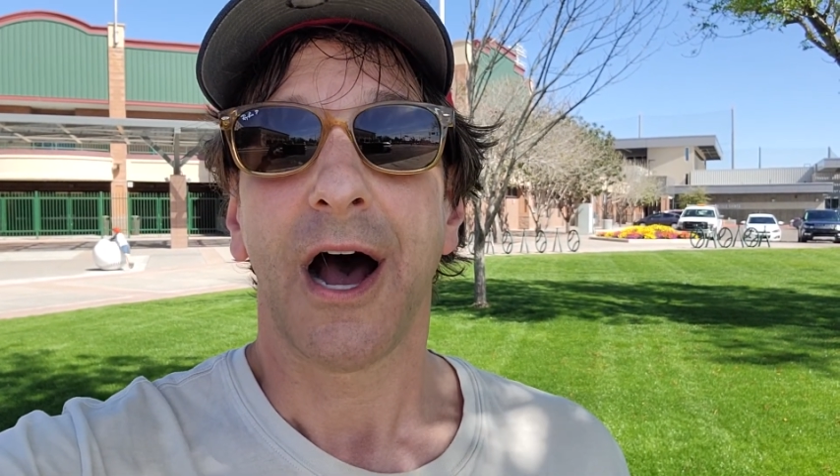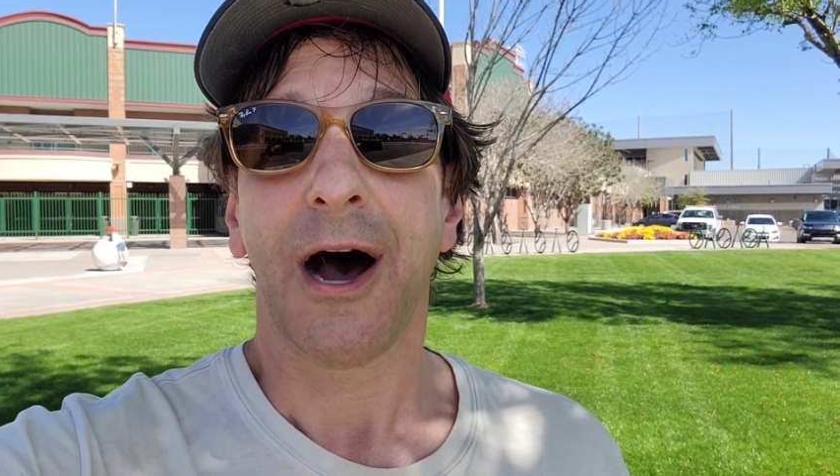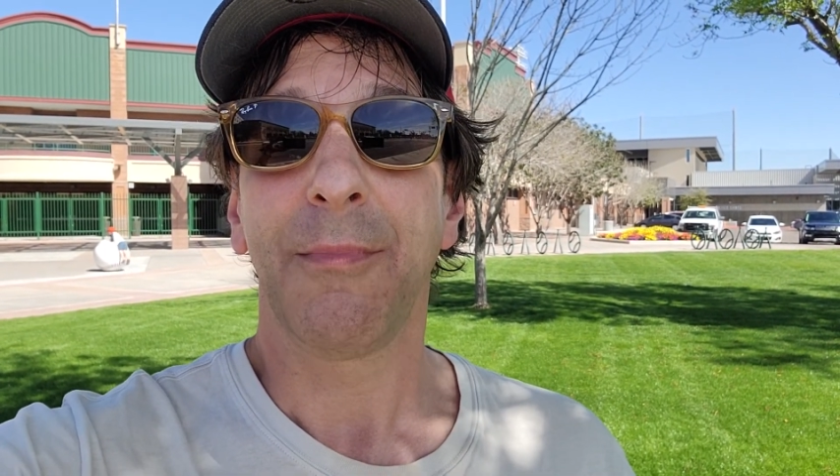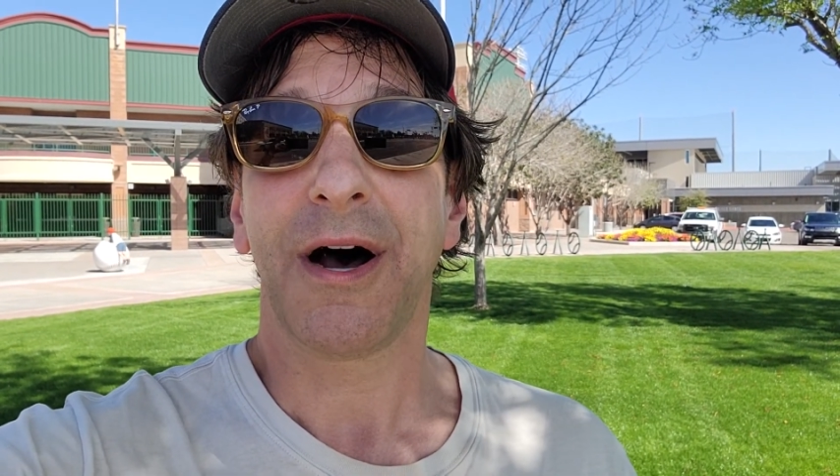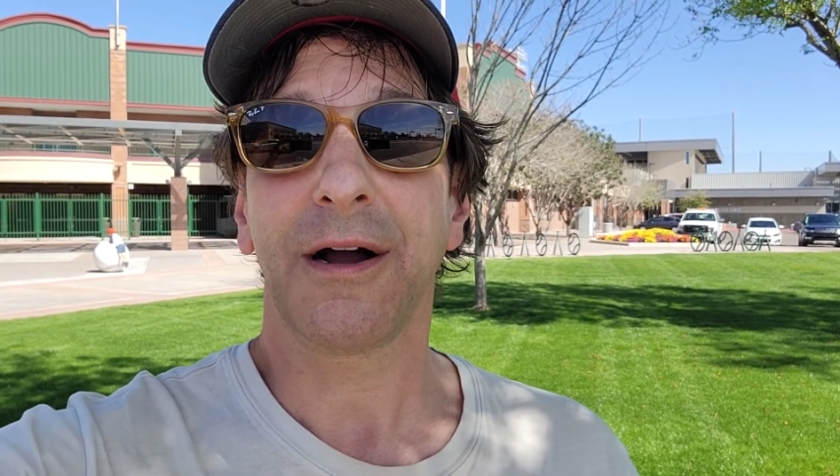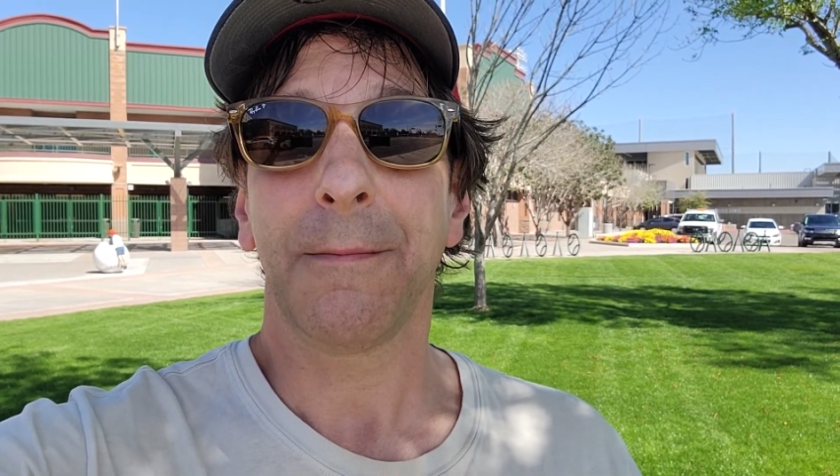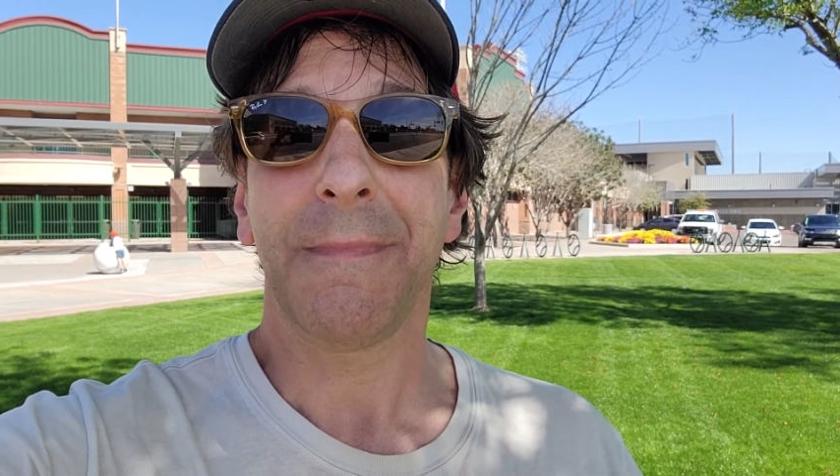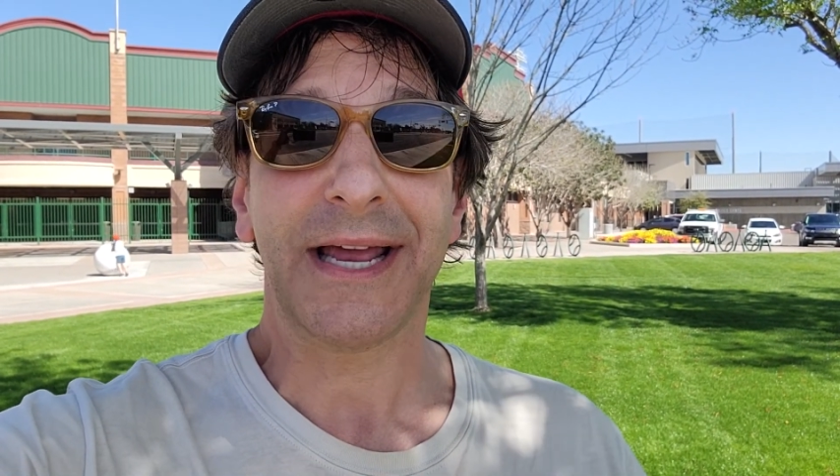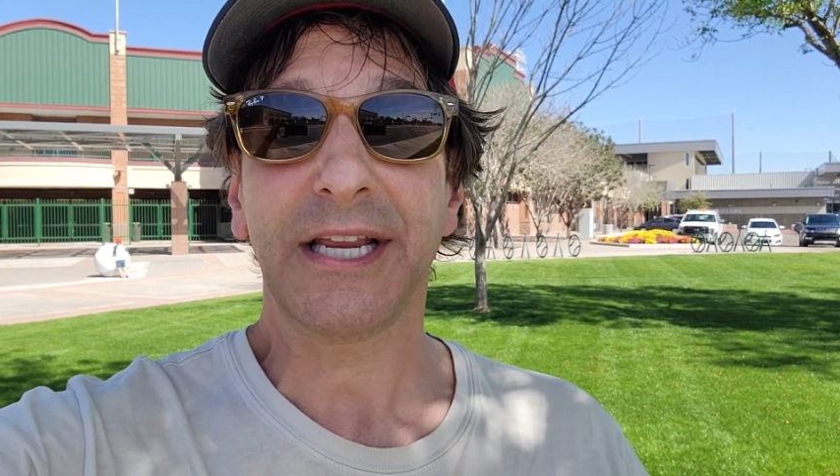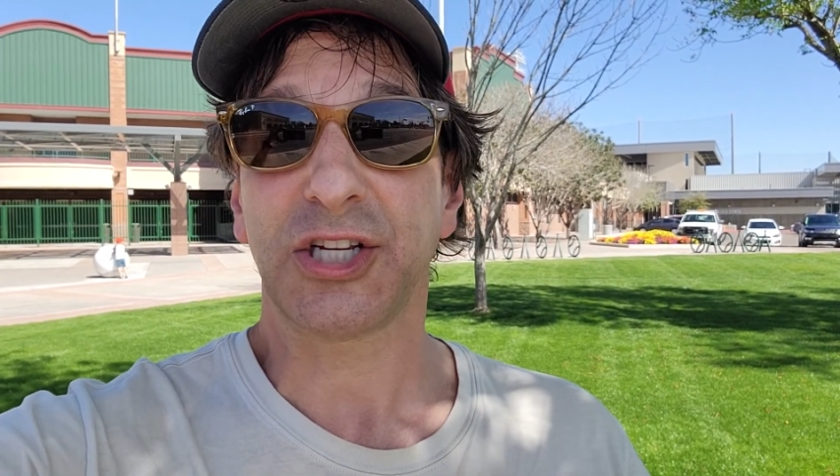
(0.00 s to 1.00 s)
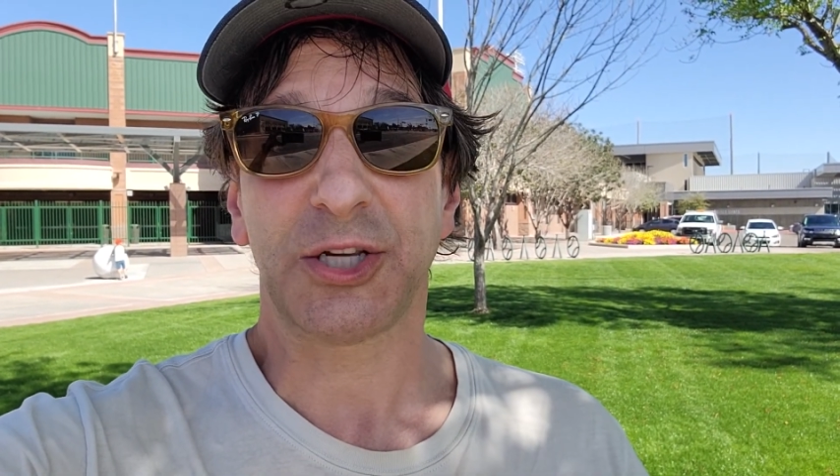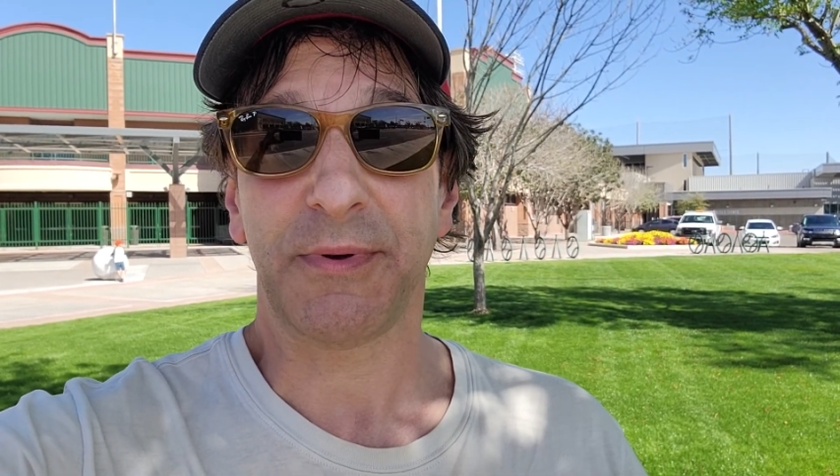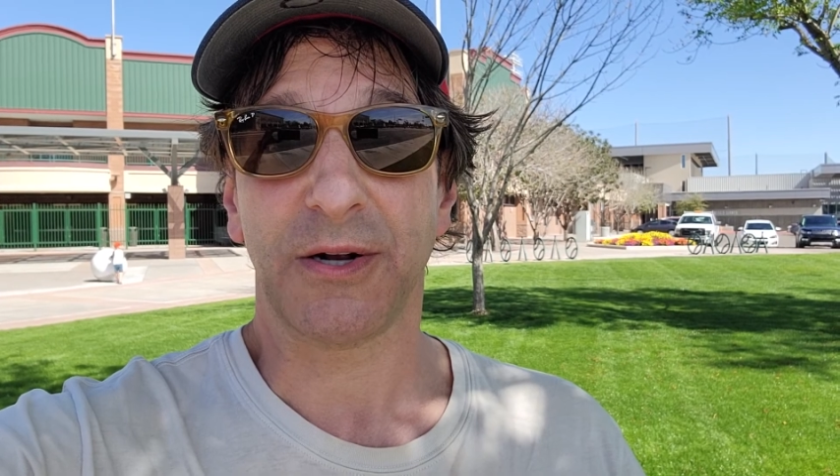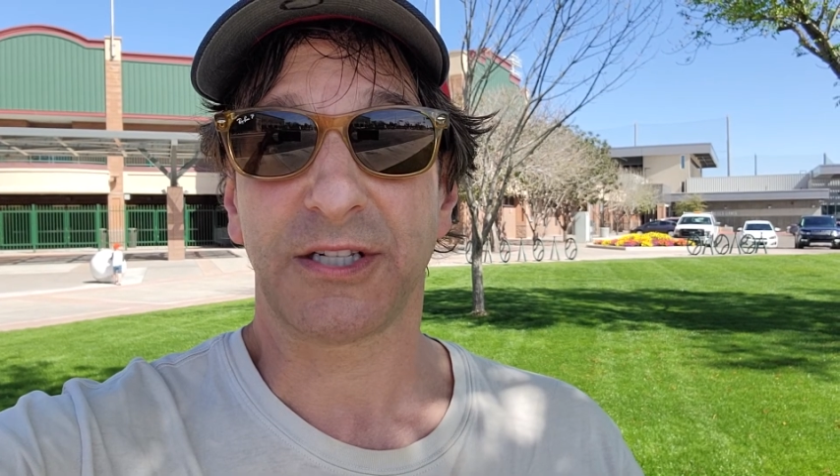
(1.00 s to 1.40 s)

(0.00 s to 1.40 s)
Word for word: Among many disputes,